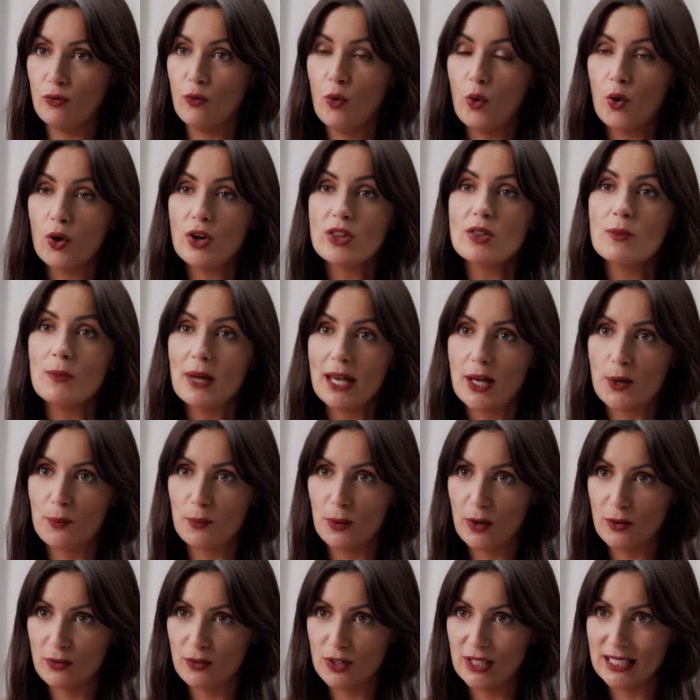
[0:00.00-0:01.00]
for the
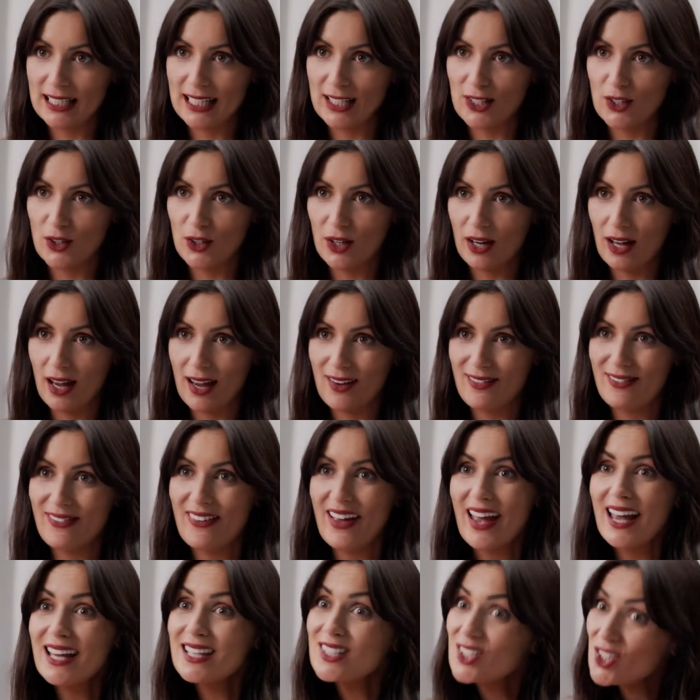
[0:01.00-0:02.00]
makeup lovers in your life.
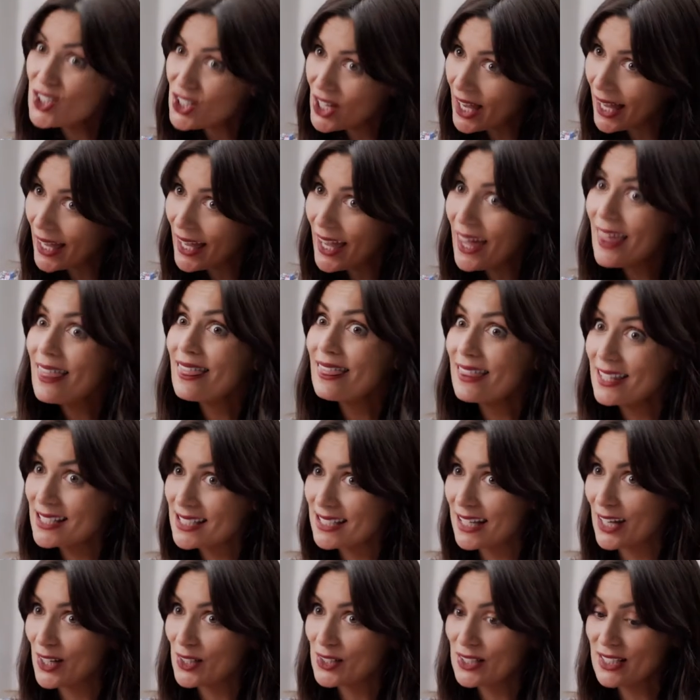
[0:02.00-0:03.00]
Check
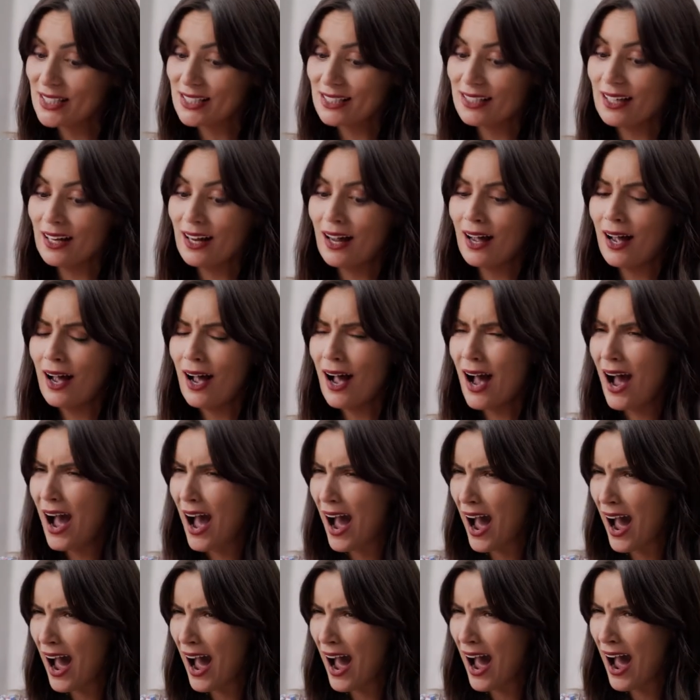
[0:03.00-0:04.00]
this out.
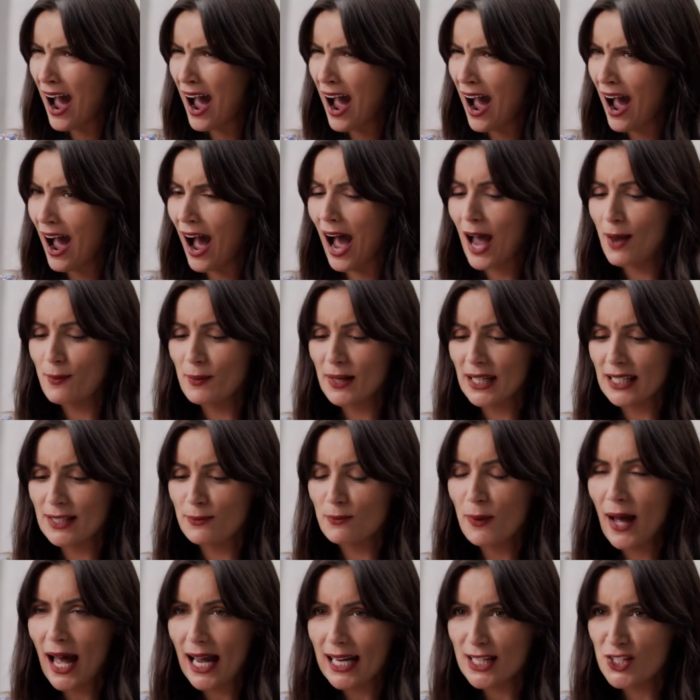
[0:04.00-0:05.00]
I
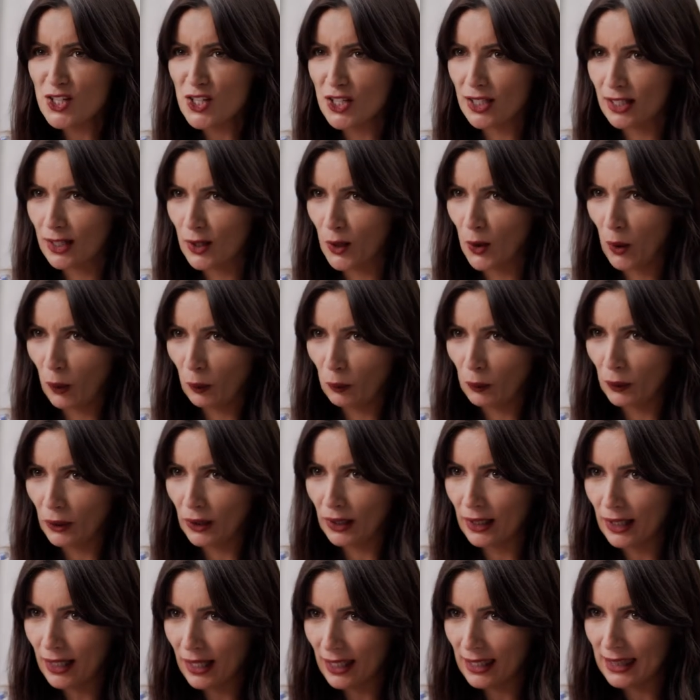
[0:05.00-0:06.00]
mean, packaging alone,
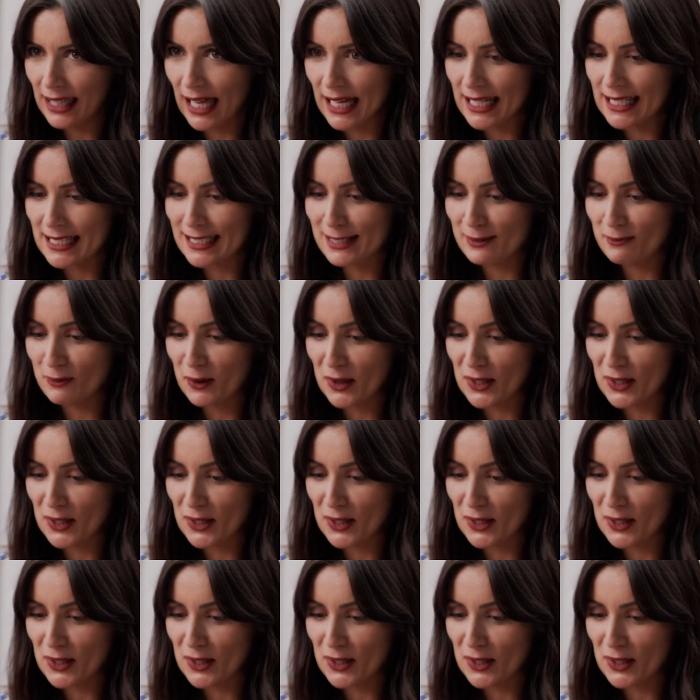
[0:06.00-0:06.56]
that is a